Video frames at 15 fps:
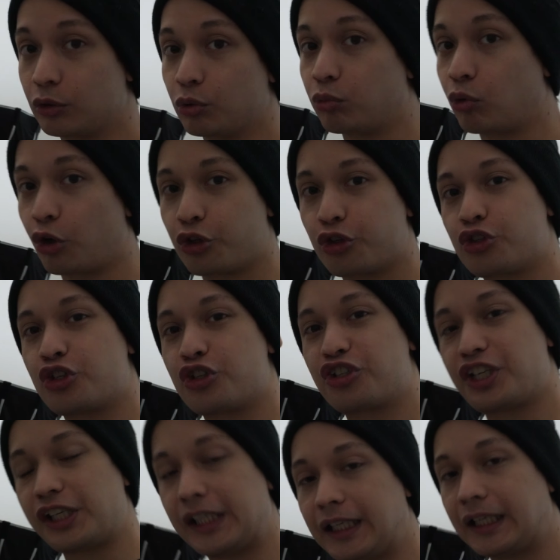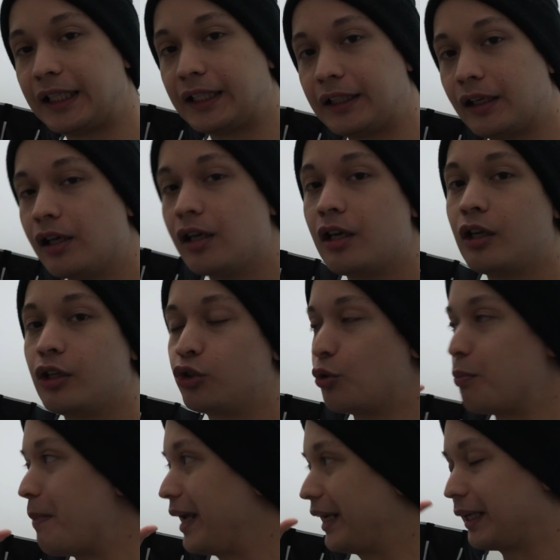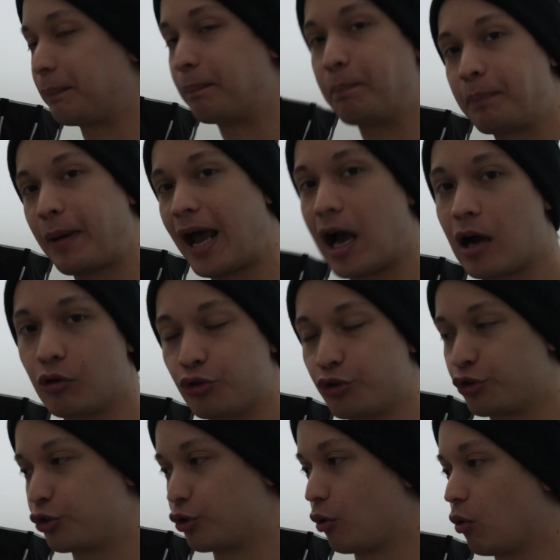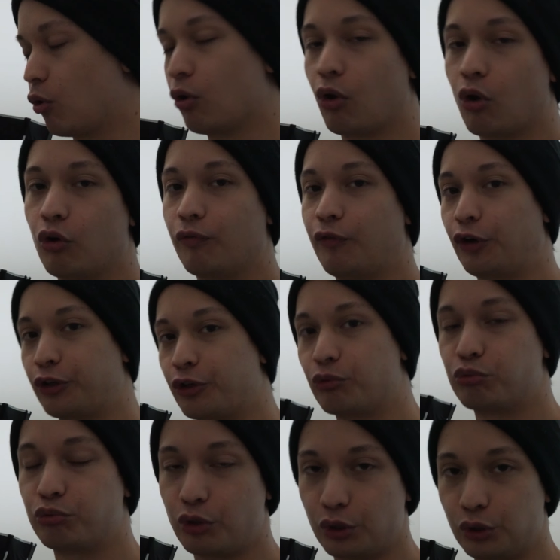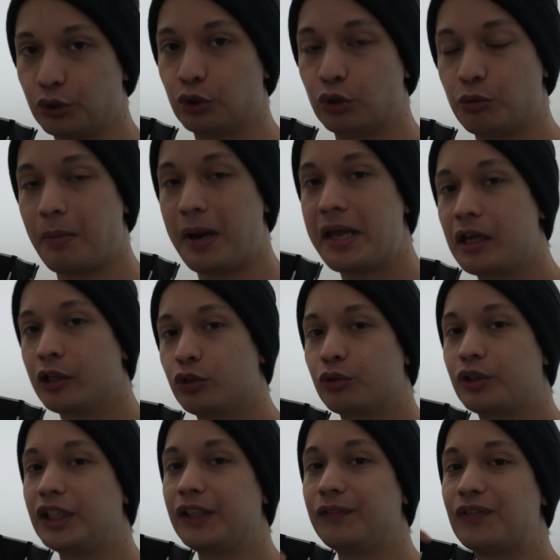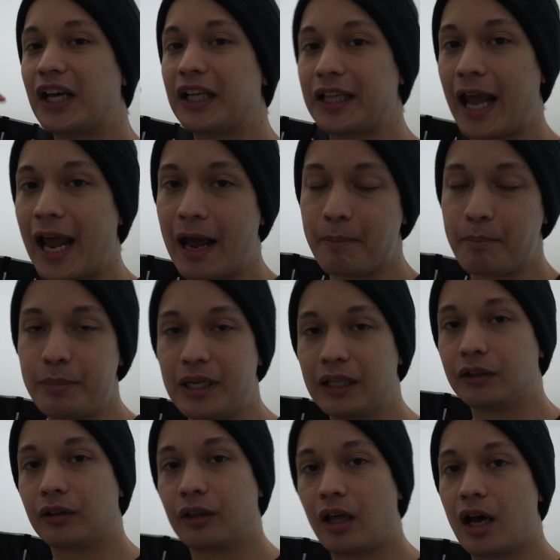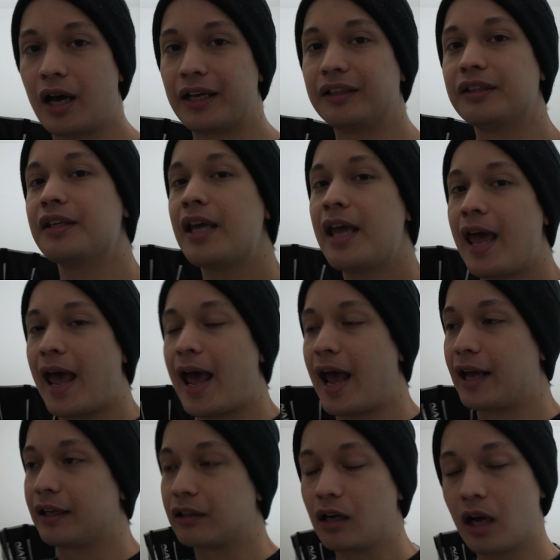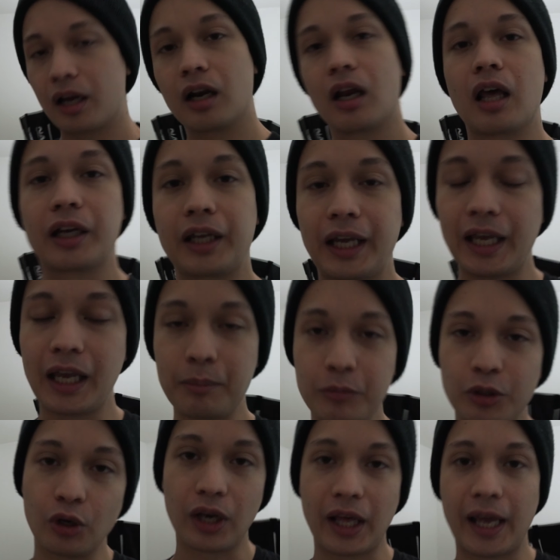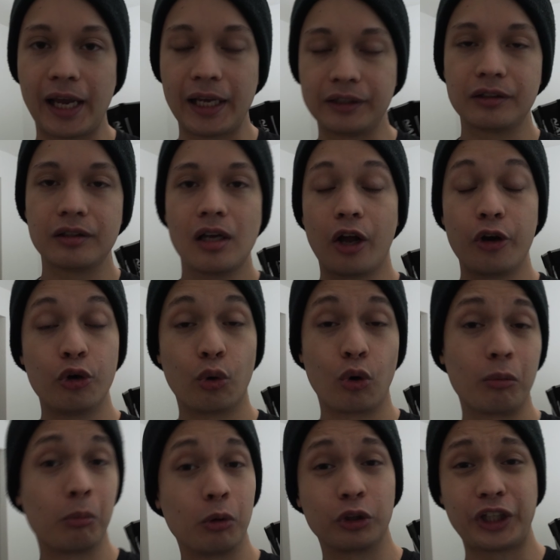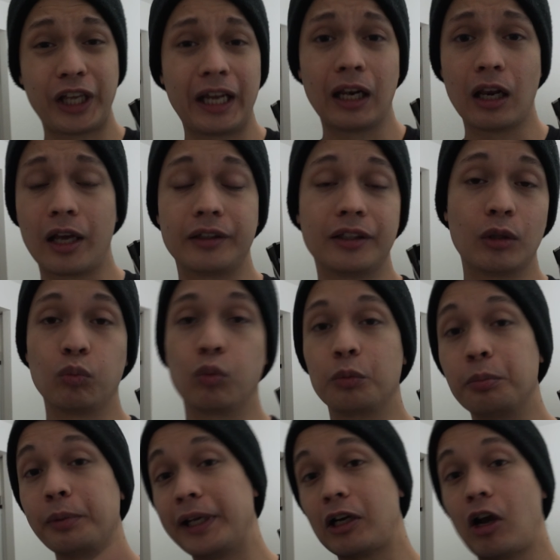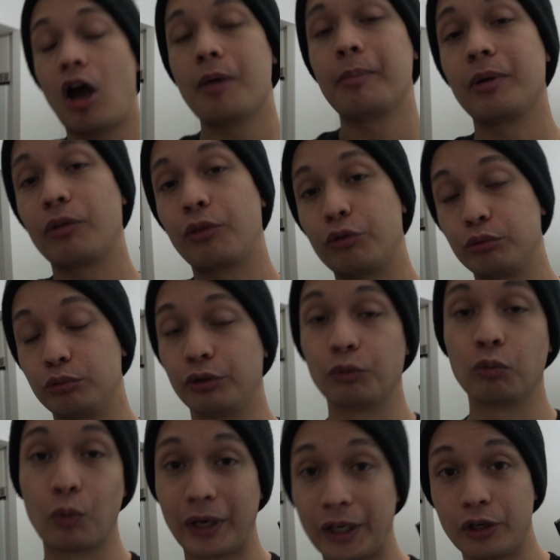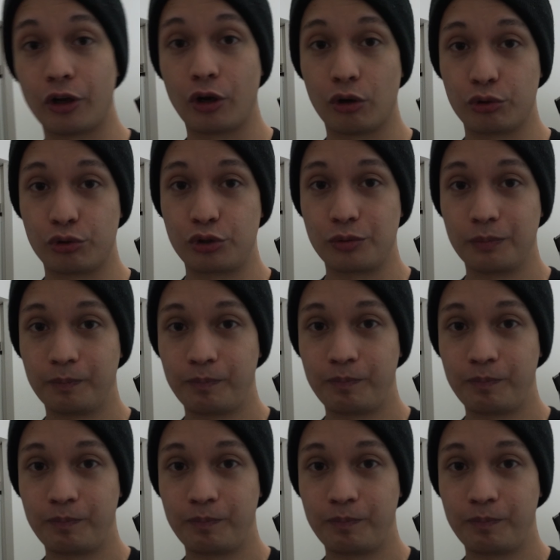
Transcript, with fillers: it towards the ceiling to make it bounce all over the room to give that ambient light and kind of like emulate a normal daylight that would be coming through the windows.